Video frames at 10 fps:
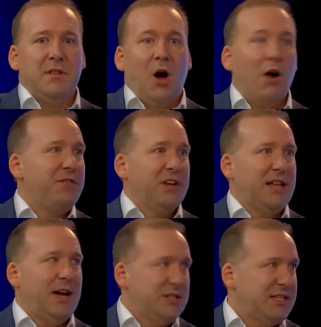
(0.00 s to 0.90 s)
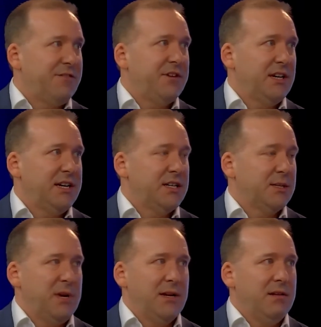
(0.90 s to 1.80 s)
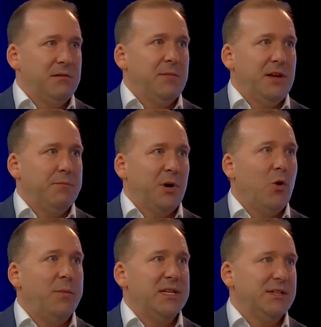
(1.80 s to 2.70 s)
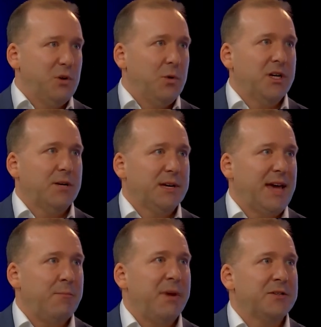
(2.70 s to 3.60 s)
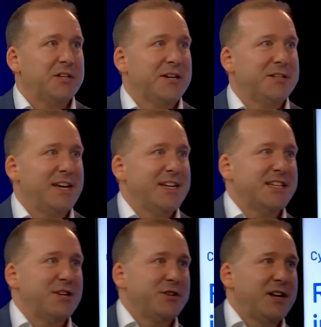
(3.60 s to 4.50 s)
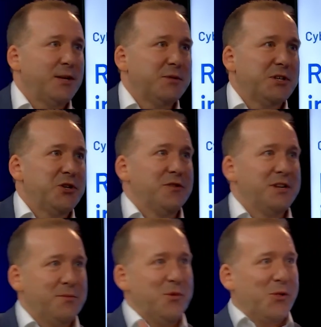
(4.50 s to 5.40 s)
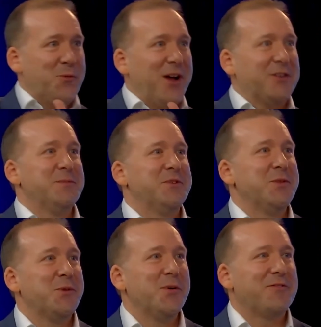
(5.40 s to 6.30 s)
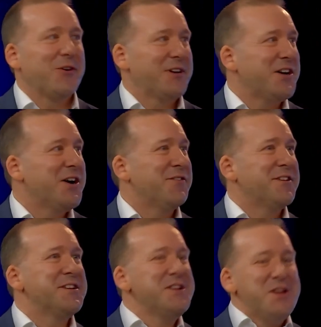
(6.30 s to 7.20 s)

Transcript: Of the cloud is definitely us. I mean, by all means, if you want to come and camp outside our data center and help secure it, you're more than welcome to, but we've got it covered.